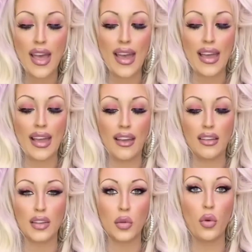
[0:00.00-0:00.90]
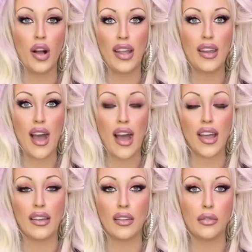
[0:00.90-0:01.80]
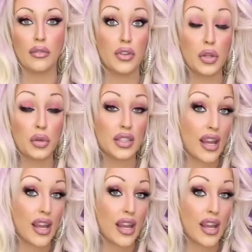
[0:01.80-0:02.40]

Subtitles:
and one I've used